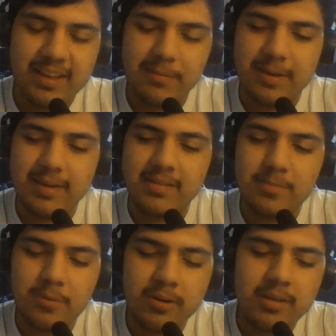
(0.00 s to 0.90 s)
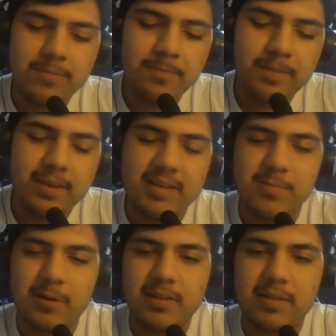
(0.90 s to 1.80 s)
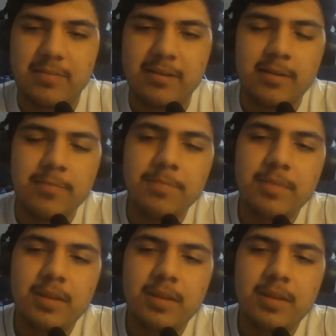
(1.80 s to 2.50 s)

getting back to the point, as we're climbing up,